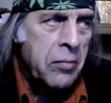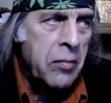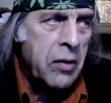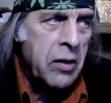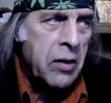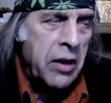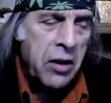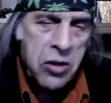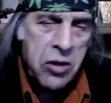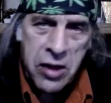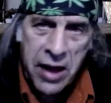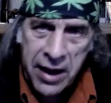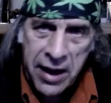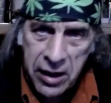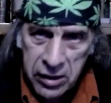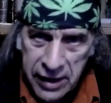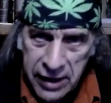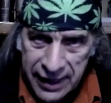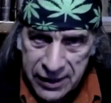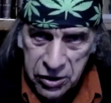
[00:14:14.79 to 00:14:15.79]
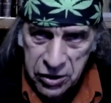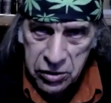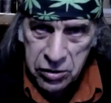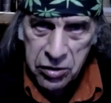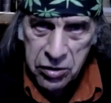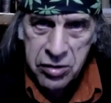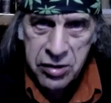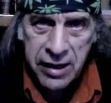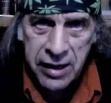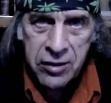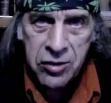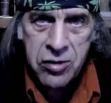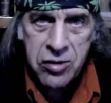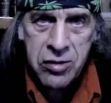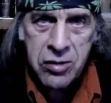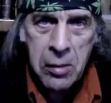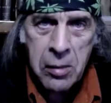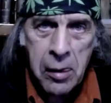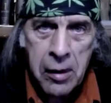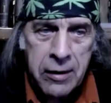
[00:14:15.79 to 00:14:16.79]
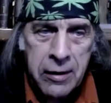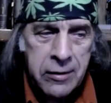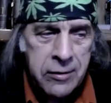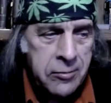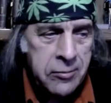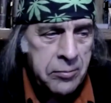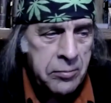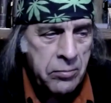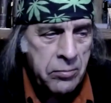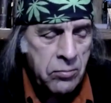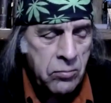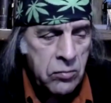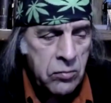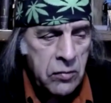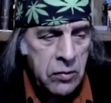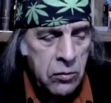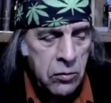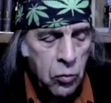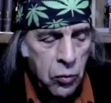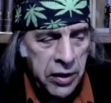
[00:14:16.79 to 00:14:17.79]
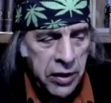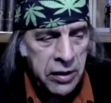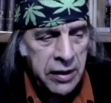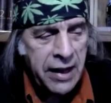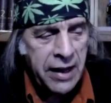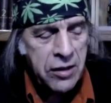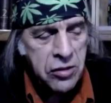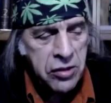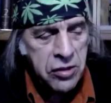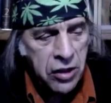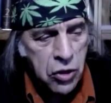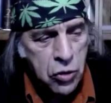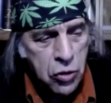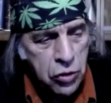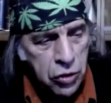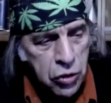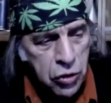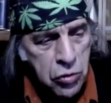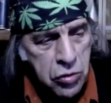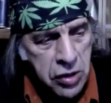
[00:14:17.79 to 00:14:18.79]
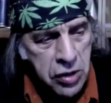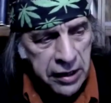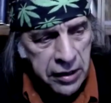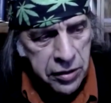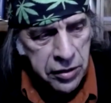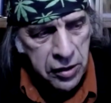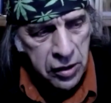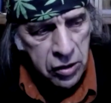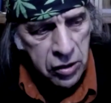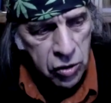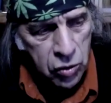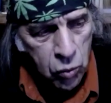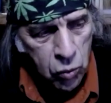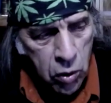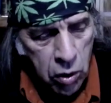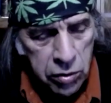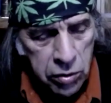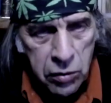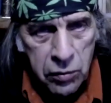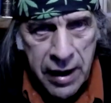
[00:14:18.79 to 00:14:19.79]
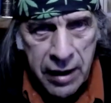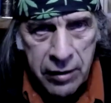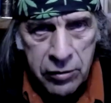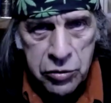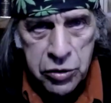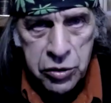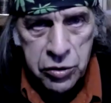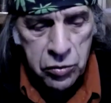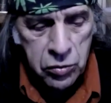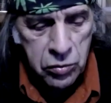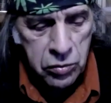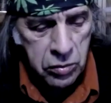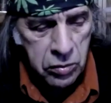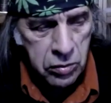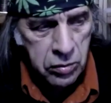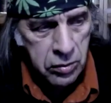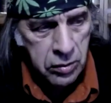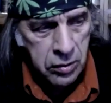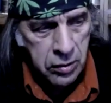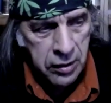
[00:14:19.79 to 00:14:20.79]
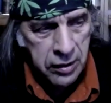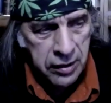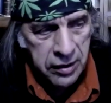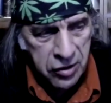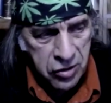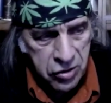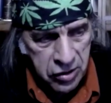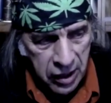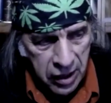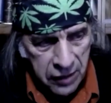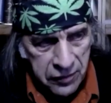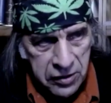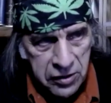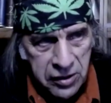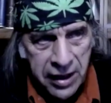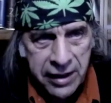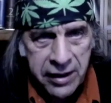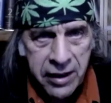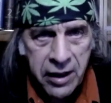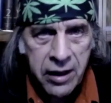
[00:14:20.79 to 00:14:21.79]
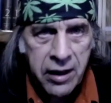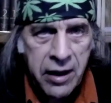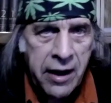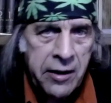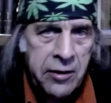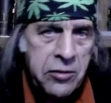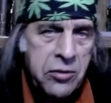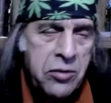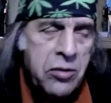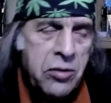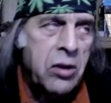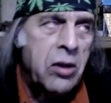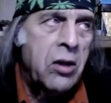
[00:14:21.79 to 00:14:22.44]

in a psychological sense, realize that you can use anything in the world around you instead of a deck of cards